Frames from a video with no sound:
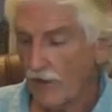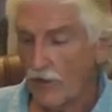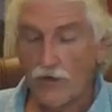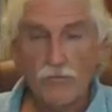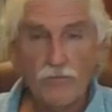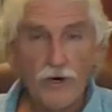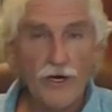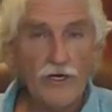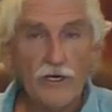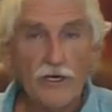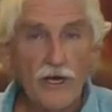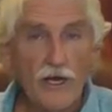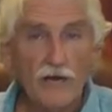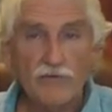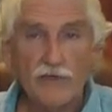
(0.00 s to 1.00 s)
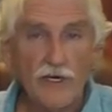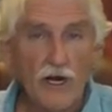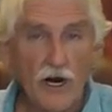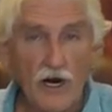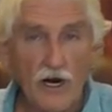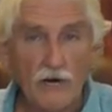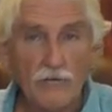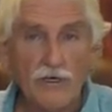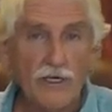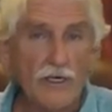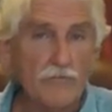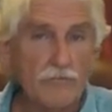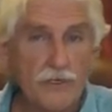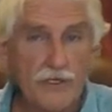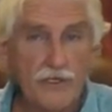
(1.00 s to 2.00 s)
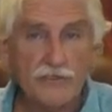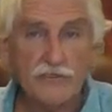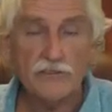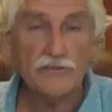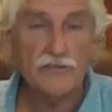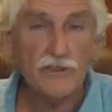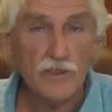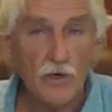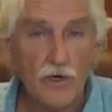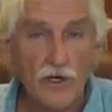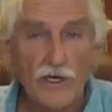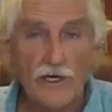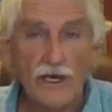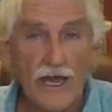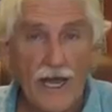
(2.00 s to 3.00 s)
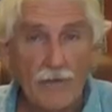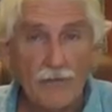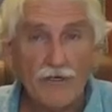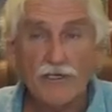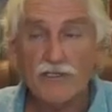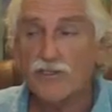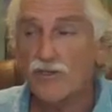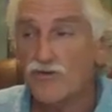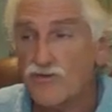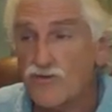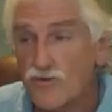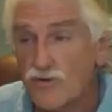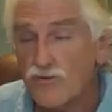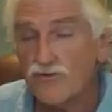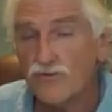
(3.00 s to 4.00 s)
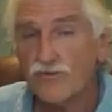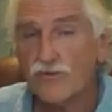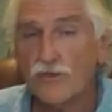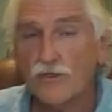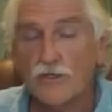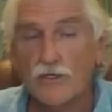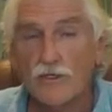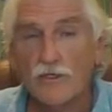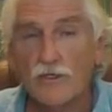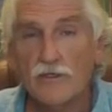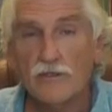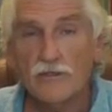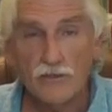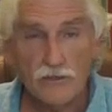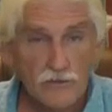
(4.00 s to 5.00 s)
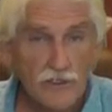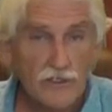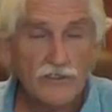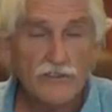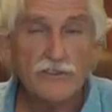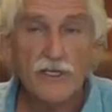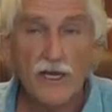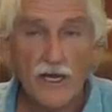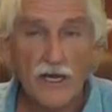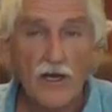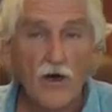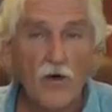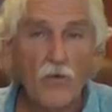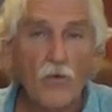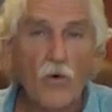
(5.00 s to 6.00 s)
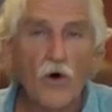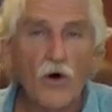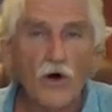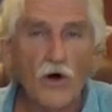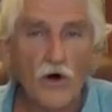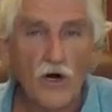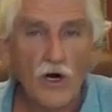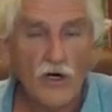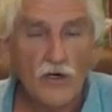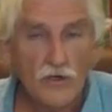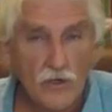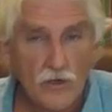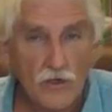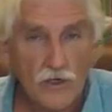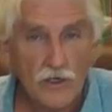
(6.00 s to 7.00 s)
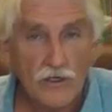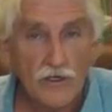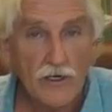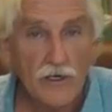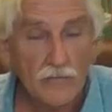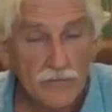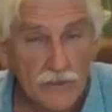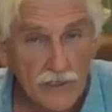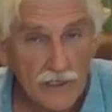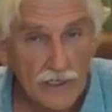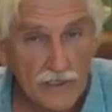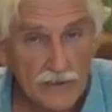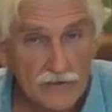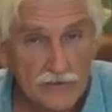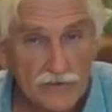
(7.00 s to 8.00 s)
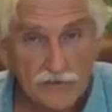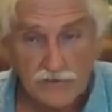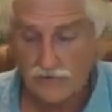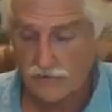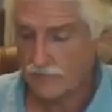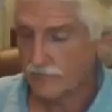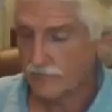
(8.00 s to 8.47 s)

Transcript: who bring love and harmony and peace and joy and happiness and truth to these war-torn planets.